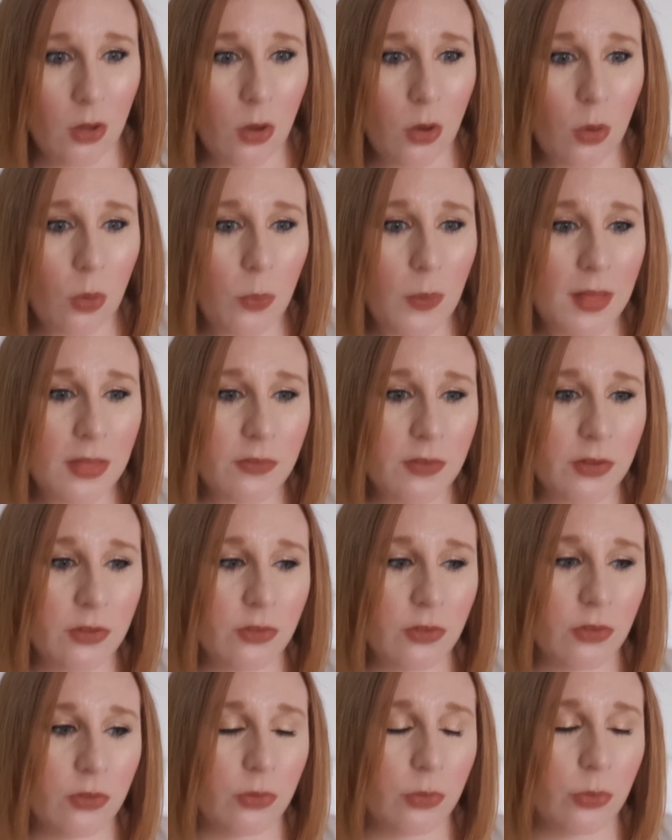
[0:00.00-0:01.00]
Or whether it's
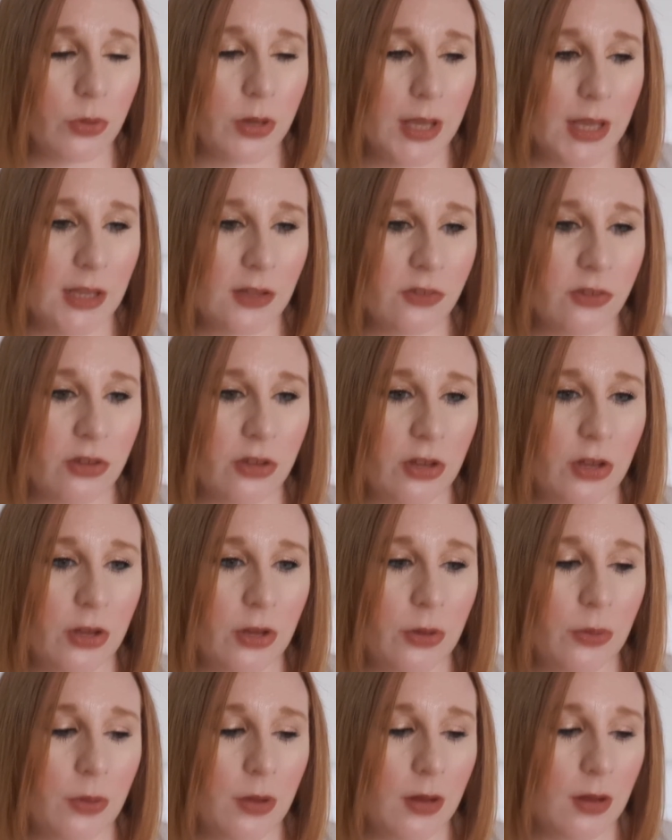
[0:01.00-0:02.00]
just talking
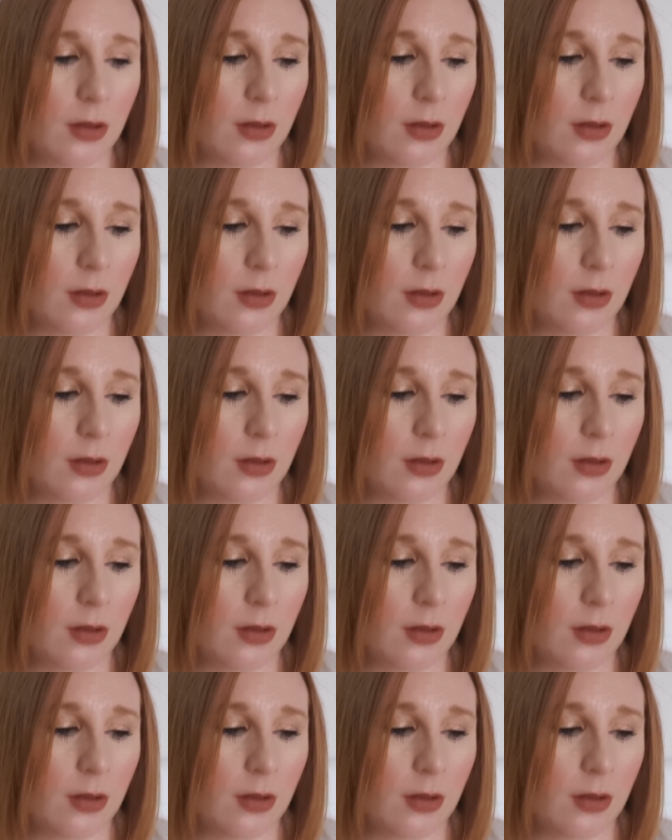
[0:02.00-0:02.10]
to